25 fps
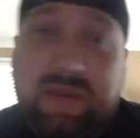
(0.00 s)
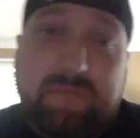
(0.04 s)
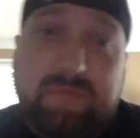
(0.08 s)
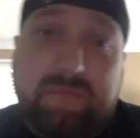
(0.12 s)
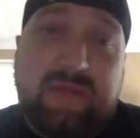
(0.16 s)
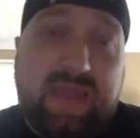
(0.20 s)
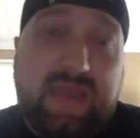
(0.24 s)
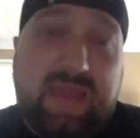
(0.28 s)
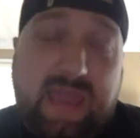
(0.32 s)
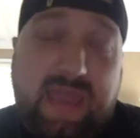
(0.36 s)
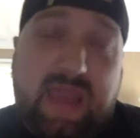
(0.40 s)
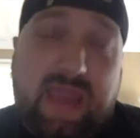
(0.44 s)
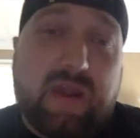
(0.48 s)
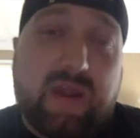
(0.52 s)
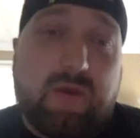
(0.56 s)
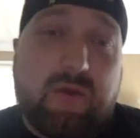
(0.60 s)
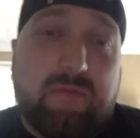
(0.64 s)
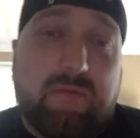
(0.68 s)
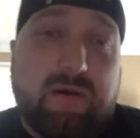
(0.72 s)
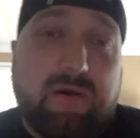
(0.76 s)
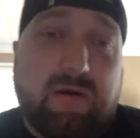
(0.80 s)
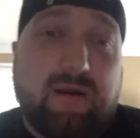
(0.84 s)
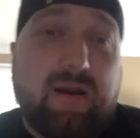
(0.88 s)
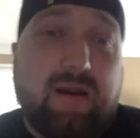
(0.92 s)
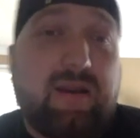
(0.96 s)
piano
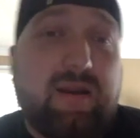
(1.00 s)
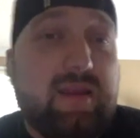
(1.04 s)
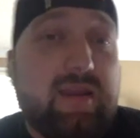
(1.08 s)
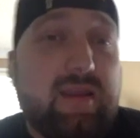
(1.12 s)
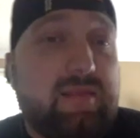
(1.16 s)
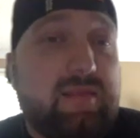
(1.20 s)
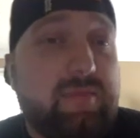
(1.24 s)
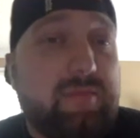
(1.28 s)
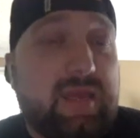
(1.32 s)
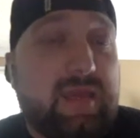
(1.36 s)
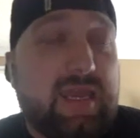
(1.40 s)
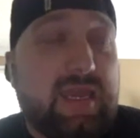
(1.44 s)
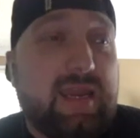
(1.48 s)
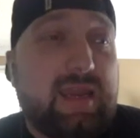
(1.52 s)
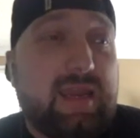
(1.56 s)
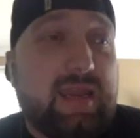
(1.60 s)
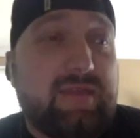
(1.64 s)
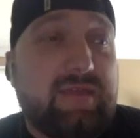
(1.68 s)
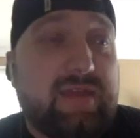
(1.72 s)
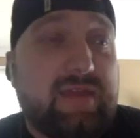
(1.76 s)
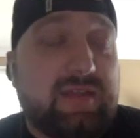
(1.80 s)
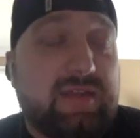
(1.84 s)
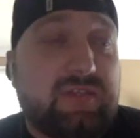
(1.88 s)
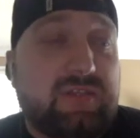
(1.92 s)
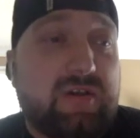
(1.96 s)
part at the beginning
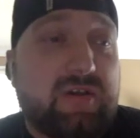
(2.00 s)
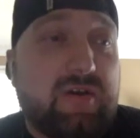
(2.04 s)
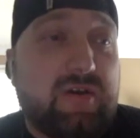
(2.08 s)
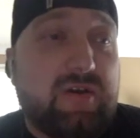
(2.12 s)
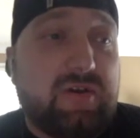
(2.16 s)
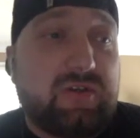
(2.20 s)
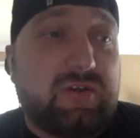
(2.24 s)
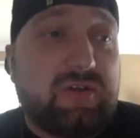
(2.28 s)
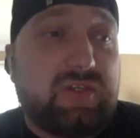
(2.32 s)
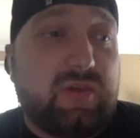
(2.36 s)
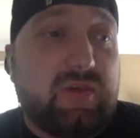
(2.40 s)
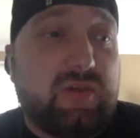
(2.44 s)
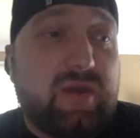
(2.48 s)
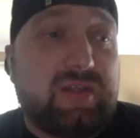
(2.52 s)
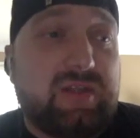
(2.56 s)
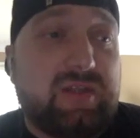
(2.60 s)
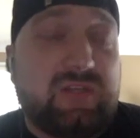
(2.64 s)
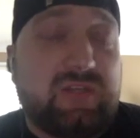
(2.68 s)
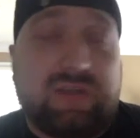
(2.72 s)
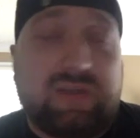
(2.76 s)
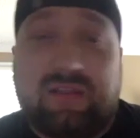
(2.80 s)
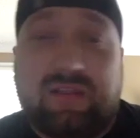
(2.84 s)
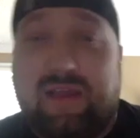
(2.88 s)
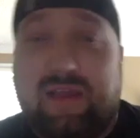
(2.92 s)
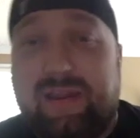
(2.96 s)
of that song, so I
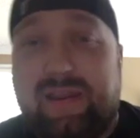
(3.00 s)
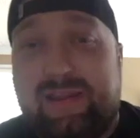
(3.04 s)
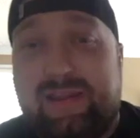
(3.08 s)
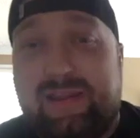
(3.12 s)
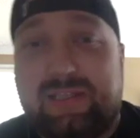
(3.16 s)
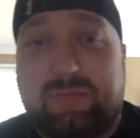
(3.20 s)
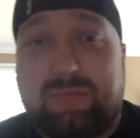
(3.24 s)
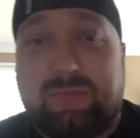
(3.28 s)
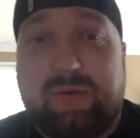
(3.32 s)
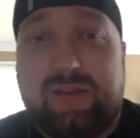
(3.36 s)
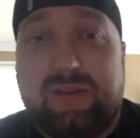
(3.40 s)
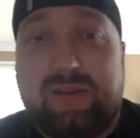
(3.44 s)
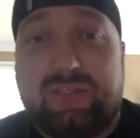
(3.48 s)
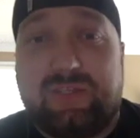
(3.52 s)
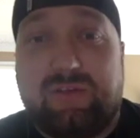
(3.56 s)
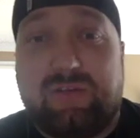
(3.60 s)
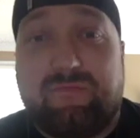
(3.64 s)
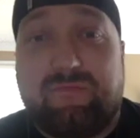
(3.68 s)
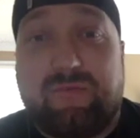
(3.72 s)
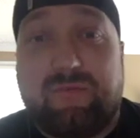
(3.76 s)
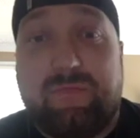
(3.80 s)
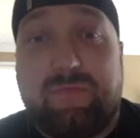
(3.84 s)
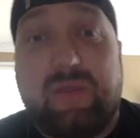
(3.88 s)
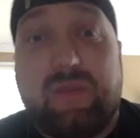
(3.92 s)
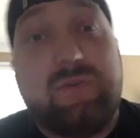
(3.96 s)
took a lot of inspiration
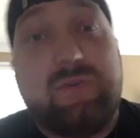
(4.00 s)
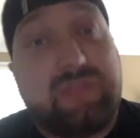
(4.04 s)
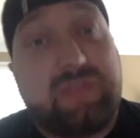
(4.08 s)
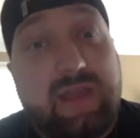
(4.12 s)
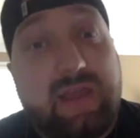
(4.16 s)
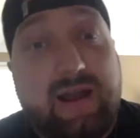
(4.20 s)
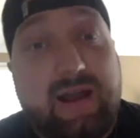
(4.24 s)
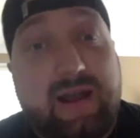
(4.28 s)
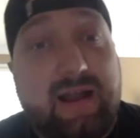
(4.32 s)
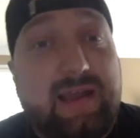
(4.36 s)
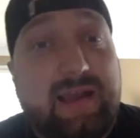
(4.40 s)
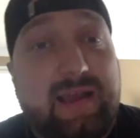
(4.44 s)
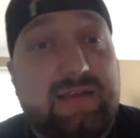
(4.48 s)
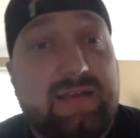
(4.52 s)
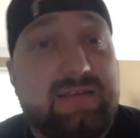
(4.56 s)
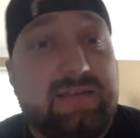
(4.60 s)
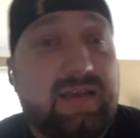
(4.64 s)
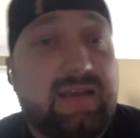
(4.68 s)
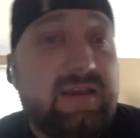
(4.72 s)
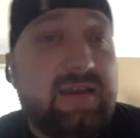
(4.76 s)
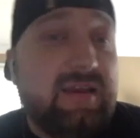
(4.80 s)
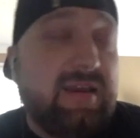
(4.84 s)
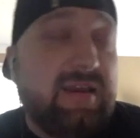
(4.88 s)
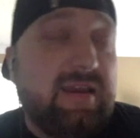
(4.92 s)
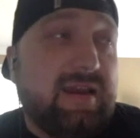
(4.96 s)
from those guys.
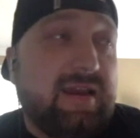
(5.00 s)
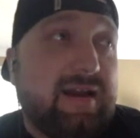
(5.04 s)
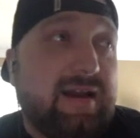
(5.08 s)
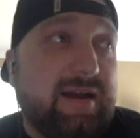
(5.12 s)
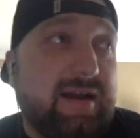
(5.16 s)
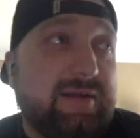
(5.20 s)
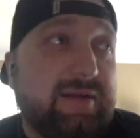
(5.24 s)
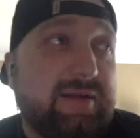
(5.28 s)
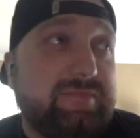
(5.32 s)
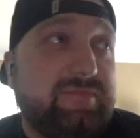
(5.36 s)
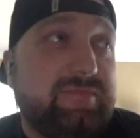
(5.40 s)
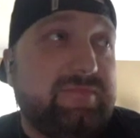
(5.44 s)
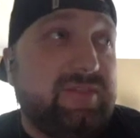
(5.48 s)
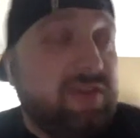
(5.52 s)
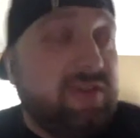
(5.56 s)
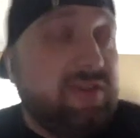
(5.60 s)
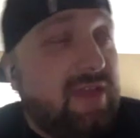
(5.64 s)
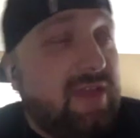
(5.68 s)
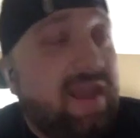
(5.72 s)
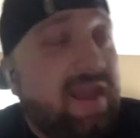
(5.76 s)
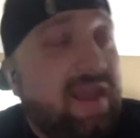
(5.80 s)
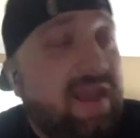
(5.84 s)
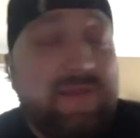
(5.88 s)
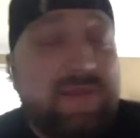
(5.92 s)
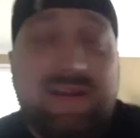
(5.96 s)
Um, so
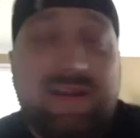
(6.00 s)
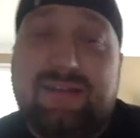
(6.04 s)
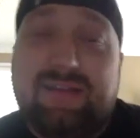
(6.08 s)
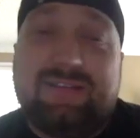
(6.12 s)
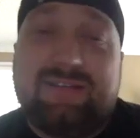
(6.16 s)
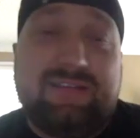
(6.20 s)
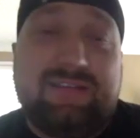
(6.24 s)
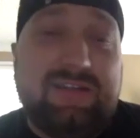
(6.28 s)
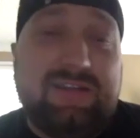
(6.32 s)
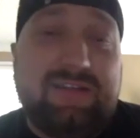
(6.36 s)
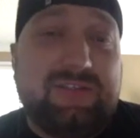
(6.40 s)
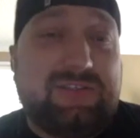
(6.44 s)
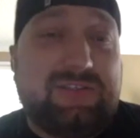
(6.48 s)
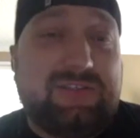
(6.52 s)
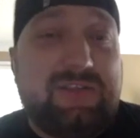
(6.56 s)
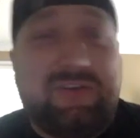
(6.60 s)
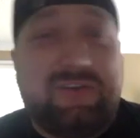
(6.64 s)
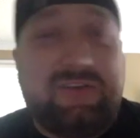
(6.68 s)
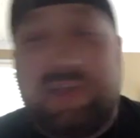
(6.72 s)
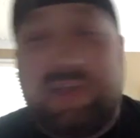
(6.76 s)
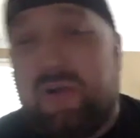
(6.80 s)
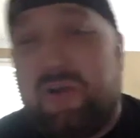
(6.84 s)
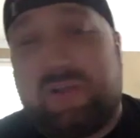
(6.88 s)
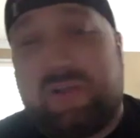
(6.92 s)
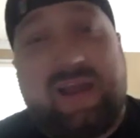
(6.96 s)
yeah, I mean, there's there's there's
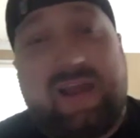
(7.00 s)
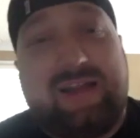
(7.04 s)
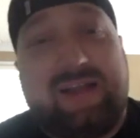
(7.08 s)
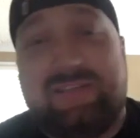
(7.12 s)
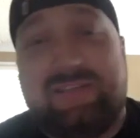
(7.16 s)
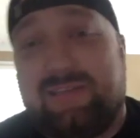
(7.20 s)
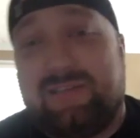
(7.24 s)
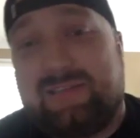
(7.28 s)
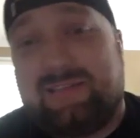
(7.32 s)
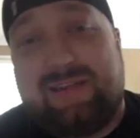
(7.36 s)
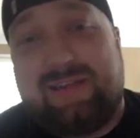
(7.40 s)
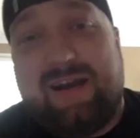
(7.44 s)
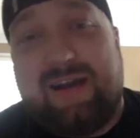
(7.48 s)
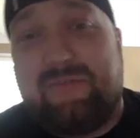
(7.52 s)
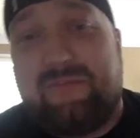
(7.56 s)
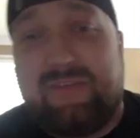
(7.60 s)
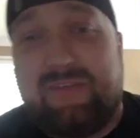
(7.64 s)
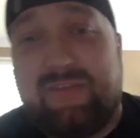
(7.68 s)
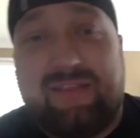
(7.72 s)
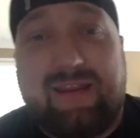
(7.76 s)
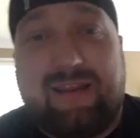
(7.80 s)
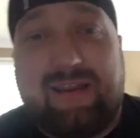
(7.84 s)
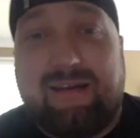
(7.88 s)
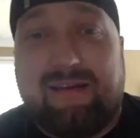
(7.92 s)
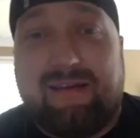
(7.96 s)
all kinds of stuff
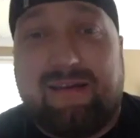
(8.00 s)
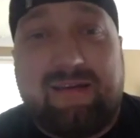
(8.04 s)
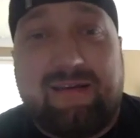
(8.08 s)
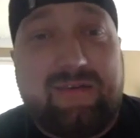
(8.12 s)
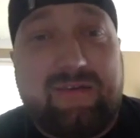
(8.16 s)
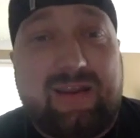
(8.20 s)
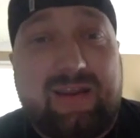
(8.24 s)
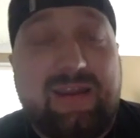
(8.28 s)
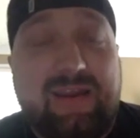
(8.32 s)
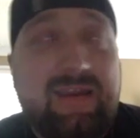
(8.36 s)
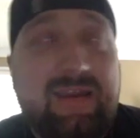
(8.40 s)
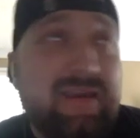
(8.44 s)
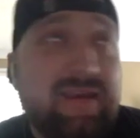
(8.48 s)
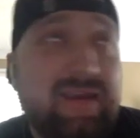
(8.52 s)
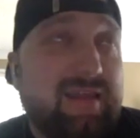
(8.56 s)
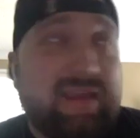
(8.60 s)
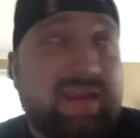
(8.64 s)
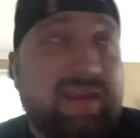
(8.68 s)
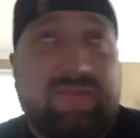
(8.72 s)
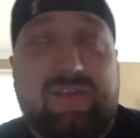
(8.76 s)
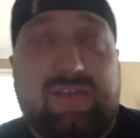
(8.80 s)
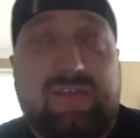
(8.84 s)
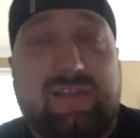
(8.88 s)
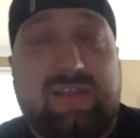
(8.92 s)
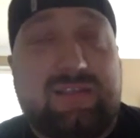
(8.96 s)
in there. I mean, like
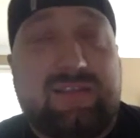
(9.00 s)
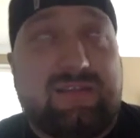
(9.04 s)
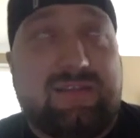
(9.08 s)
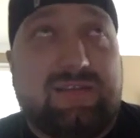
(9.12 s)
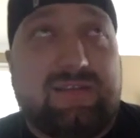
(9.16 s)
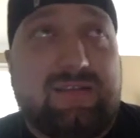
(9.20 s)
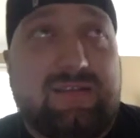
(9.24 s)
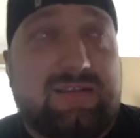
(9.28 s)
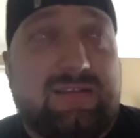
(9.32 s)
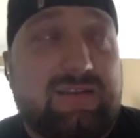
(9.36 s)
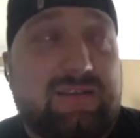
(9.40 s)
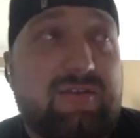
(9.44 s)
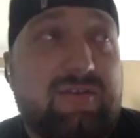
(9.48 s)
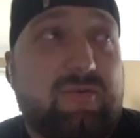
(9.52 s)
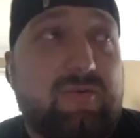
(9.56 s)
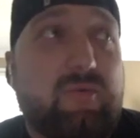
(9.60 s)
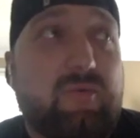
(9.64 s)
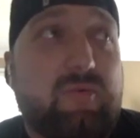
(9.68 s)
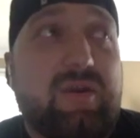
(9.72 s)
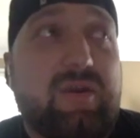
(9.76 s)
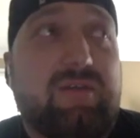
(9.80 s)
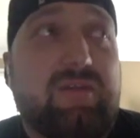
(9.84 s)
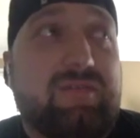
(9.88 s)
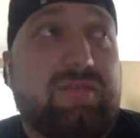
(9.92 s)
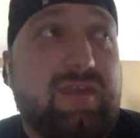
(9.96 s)
if you listen to the song
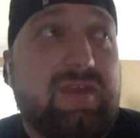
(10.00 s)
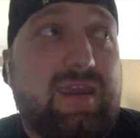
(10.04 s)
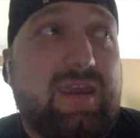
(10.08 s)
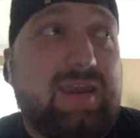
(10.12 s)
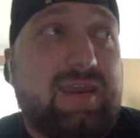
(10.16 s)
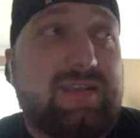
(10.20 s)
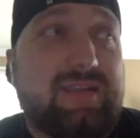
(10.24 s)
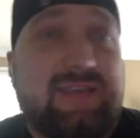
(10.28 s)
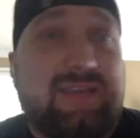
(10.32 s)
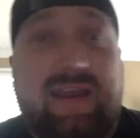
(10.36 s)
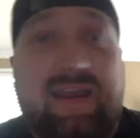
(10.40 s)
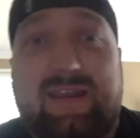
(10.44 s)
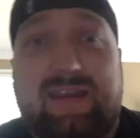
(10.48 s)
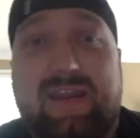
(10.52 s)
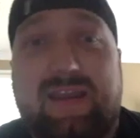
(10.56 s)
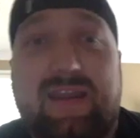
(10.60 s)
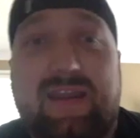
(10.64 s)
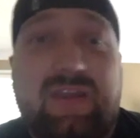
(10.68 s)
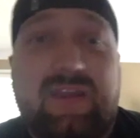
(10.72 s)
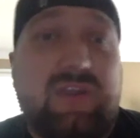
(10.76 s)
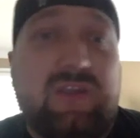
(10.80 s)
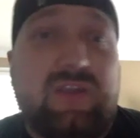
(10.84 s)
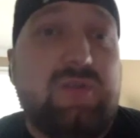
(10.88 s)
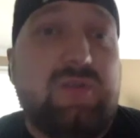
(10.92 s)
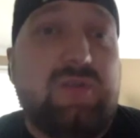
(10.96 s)
"Real Thing," it's kind of got a
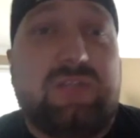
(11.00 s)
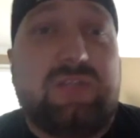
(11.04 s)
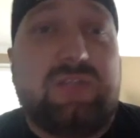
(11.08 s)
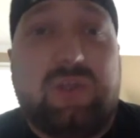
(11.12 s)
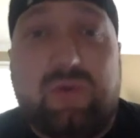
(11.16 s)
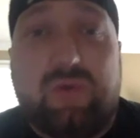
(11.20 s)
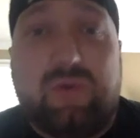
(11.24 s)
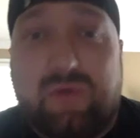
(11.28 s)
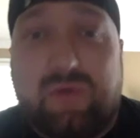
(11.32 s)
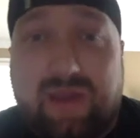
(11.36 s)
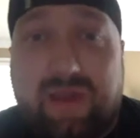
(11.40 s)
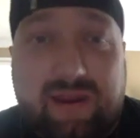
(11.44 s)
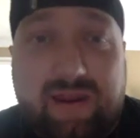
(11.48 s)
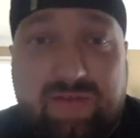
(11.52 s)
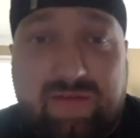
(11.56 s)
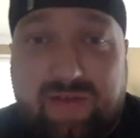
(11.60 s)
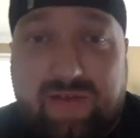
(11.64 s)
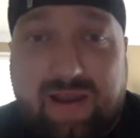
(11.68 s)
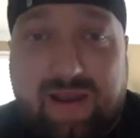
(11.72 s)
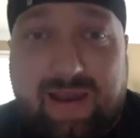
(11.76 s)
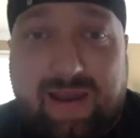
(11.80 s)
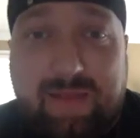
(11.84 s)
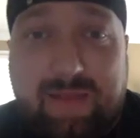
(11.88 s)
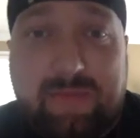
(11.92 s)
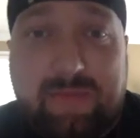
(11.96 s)
U2 kind of vibe.